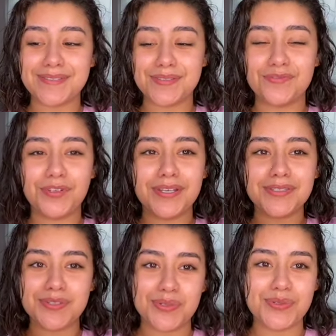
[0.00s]
so if you
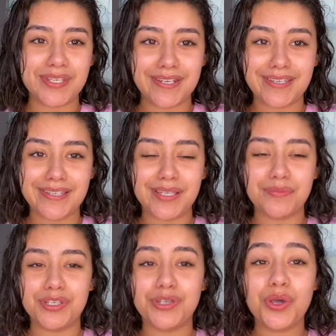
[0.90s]
guys use any, let
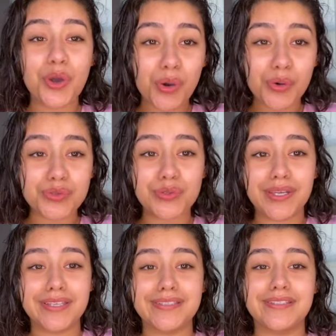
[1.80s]
me know so I
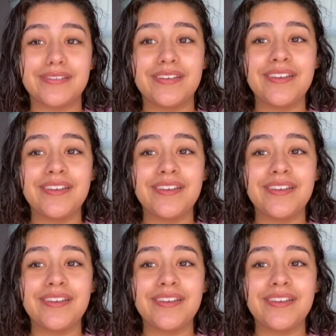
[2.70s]
can